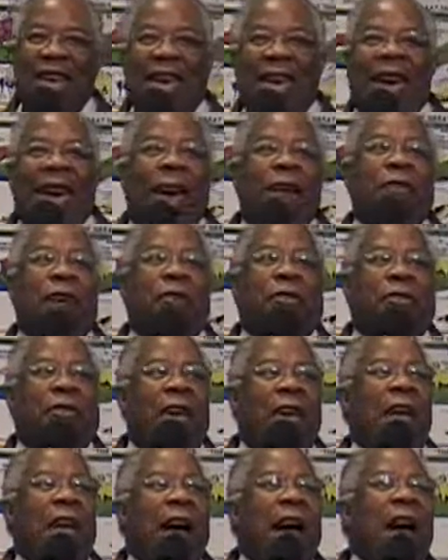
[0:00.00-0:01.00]

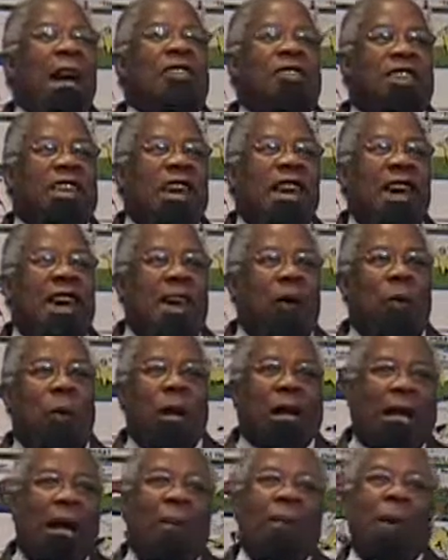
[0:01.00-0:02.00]
Everything I say
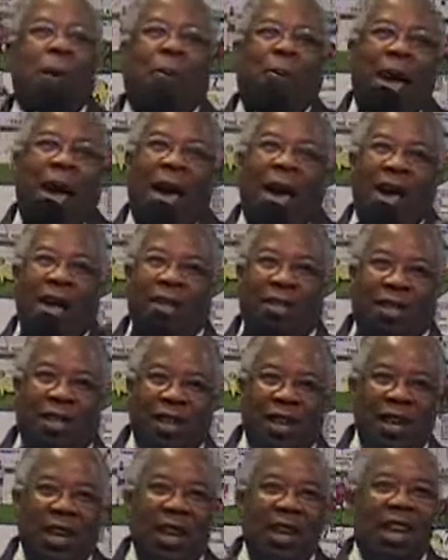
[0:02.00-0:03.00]
will come to pass.
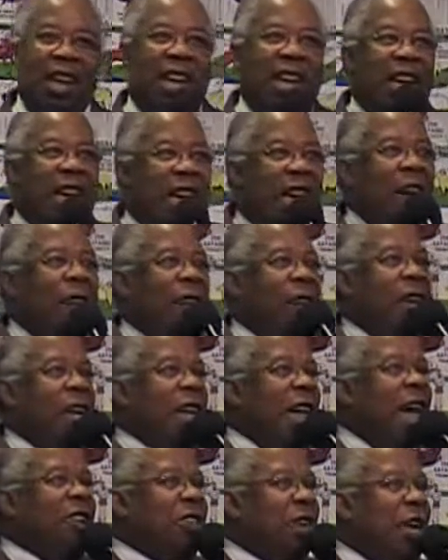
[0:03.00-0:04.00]
If it
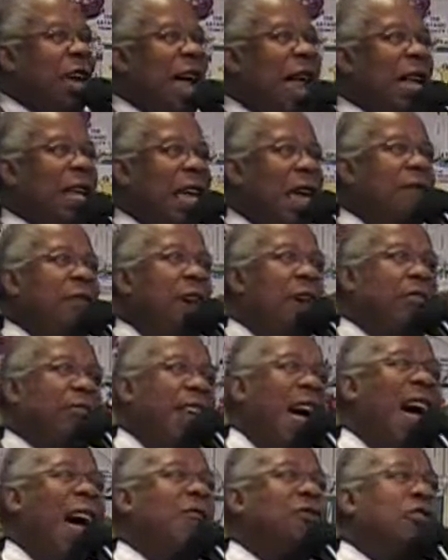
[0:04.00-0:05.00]
doesn't, I'll give you a
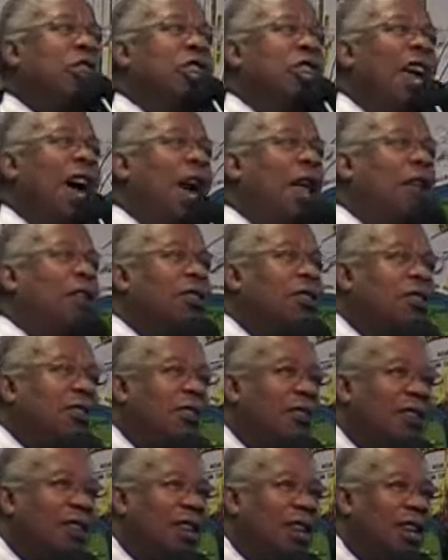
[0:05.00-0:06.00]
thousand dollars
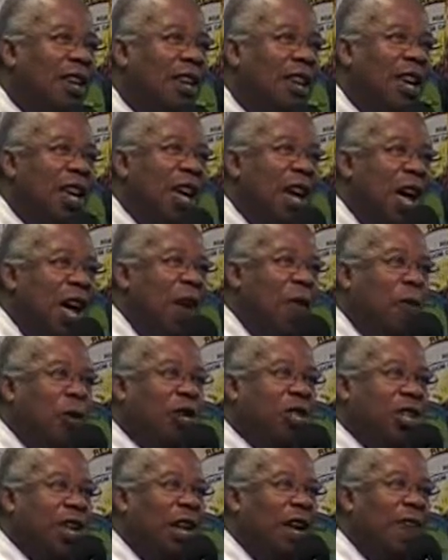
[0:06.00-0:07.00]
if
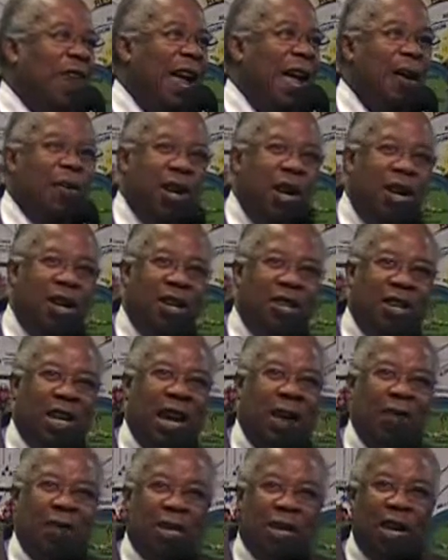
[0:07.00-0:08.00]
we're still around here to
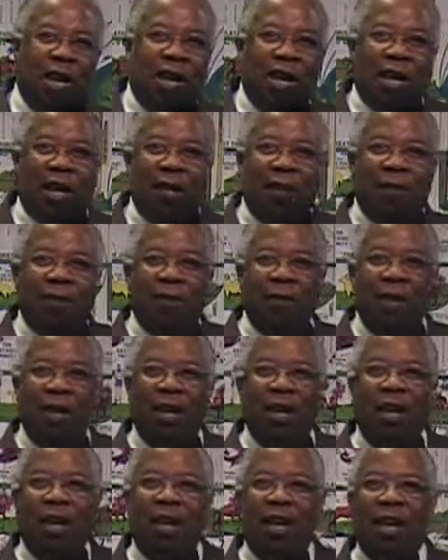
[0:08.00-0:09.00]
give it to you.
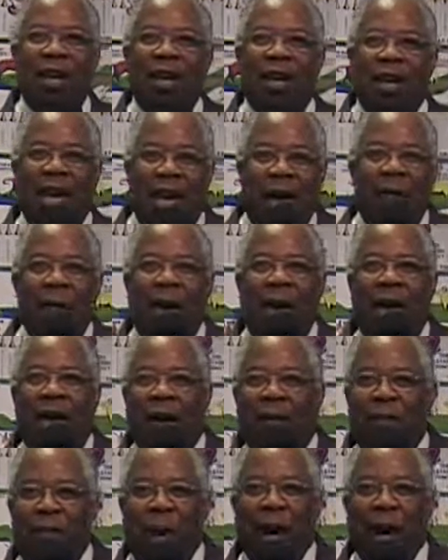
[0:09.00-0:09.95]
Amen.